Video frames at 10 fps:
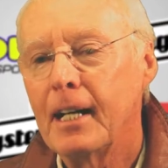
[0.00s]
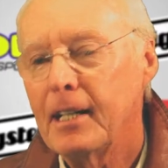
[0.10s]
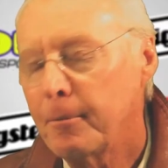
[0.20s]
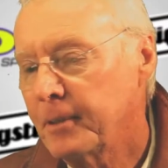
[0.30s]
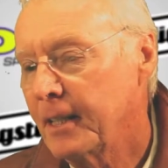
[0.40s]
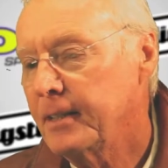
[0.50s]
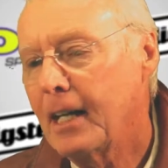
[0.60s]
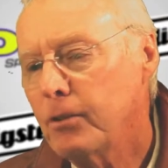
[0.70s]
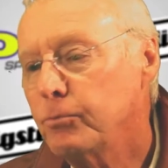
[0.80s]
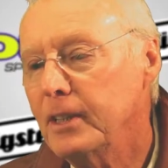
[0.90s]
I, I, played.
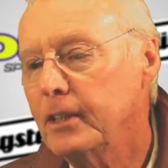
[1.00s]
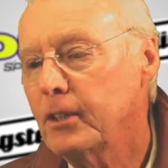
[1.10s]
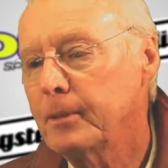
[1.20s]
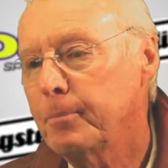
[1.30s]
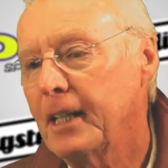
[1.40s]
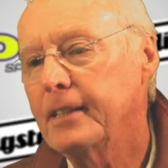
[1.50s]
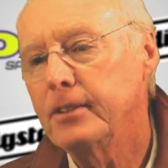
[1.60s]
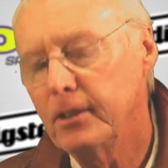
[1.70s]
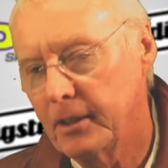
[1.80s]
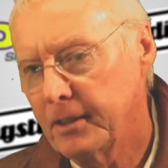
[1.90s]
I really only played
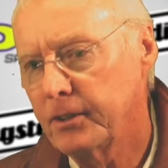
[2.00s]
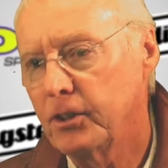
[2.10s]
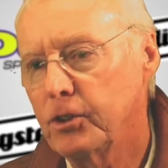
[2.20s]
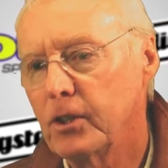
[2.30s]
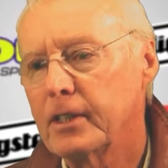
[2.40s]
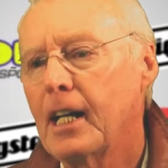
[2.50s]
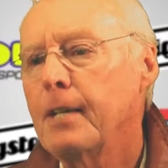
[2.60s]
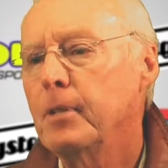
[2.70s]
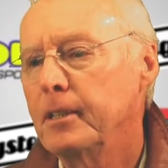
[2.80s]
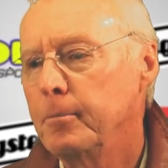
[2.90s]
you know, such a short
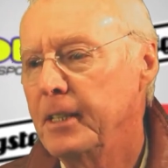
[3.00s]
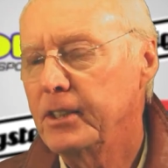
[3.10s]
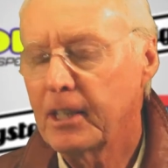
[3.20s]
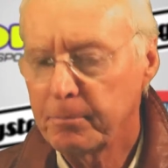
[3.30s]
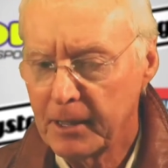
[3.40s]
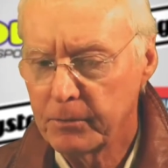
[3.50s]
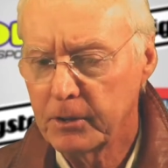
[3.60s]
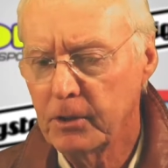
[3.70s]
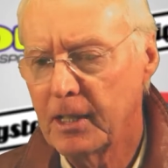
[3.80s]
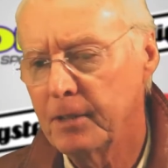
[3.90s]
time on the beach. I played
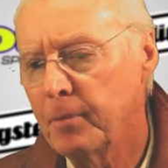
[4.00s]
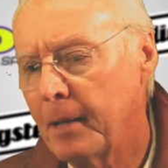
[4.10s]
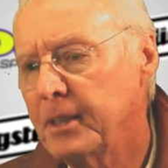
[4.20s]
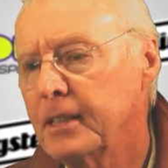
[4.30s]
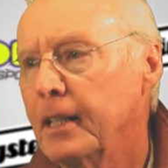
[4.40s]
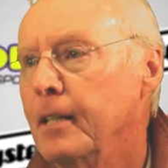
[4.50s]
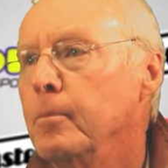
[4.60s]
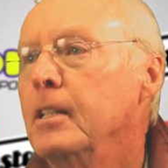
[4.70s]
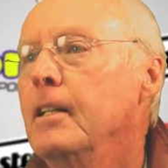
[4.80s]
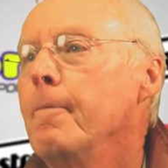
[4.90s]
with two guys, Bobby Clem,
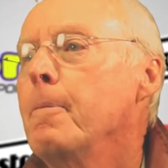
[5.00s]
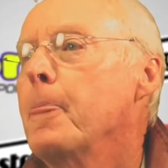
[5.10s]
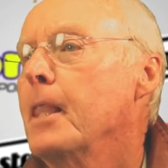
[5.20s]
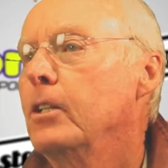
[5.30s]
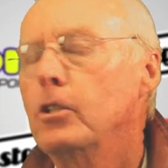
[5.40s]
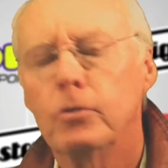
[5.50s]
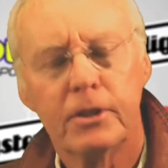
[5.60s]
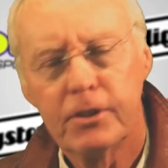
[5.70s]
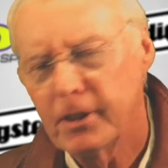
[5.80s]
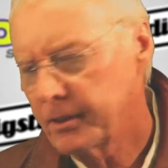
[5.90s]
who
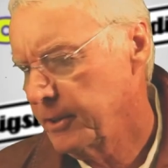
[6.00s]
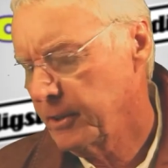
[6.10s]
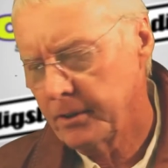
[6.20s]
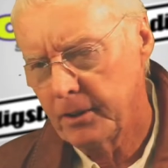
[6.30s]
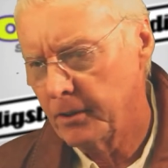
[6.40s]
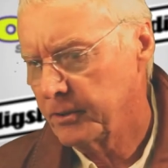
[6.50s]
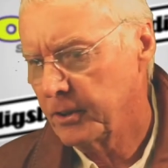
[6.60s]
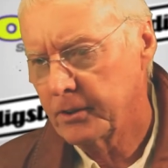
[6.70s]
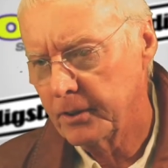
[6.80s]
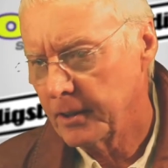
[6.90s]
was just you know
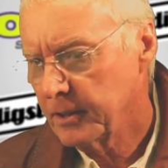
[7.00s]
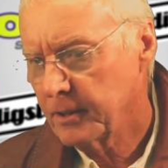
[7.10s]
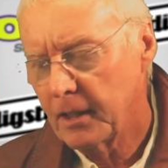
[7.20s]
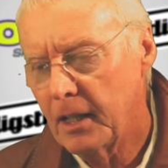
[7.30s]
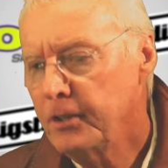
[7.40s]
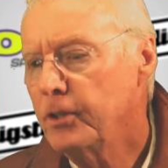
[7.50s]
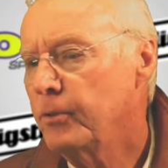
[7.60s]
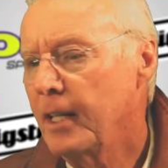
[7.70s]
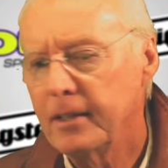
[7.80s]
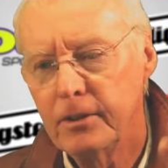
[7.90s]
just an
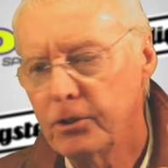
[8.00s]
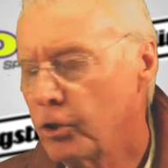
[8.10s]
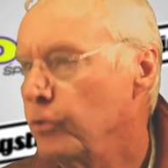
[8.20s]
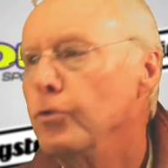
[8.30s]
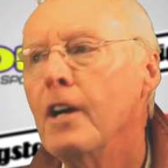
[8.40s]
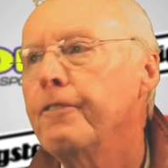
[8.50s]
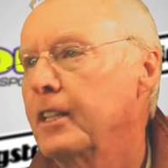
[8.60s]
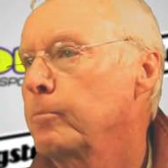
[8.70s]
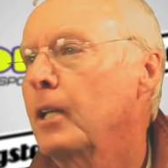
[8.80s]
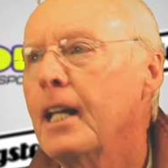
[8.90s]
underrated, terrific
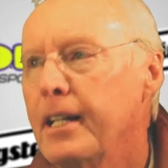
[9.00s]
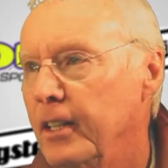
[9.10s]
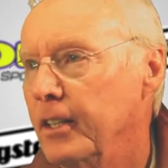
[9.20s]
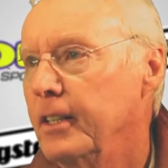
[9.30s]
player,